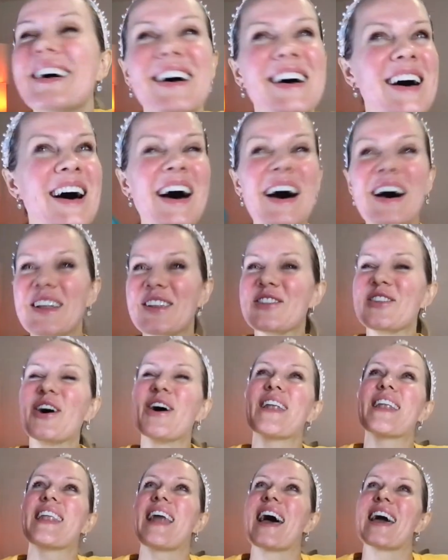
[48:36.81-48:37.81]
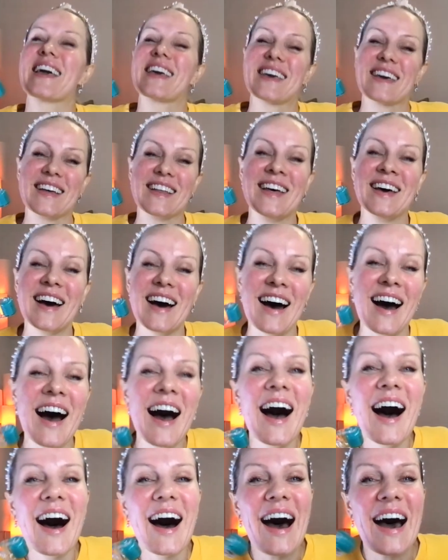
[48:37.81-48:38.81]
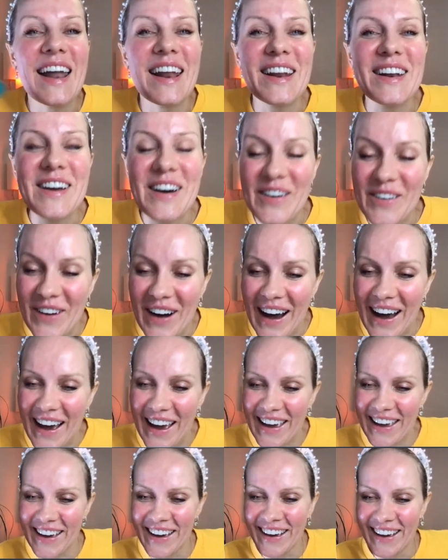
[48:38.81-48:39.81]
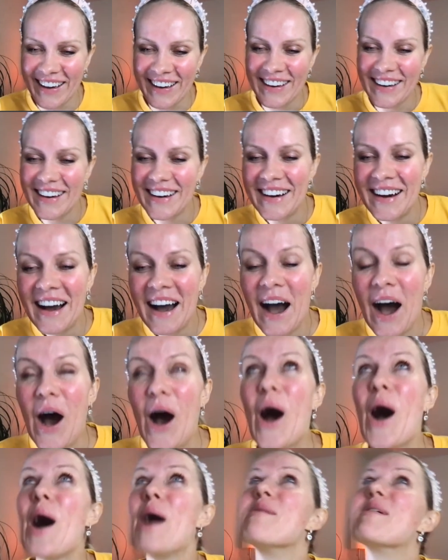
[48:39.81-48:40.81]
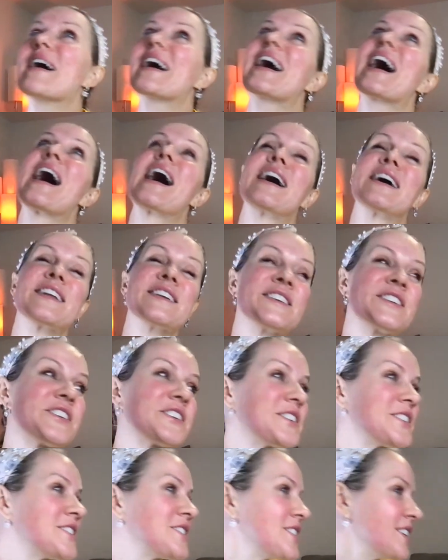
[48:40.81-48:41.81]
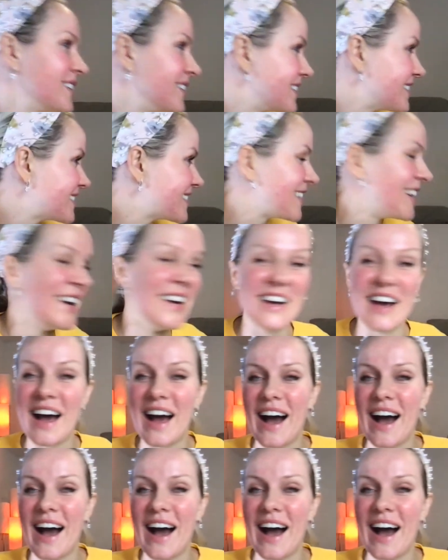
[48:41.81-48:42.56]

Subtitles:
don't like it. I don't know why. Oh my God, shoot.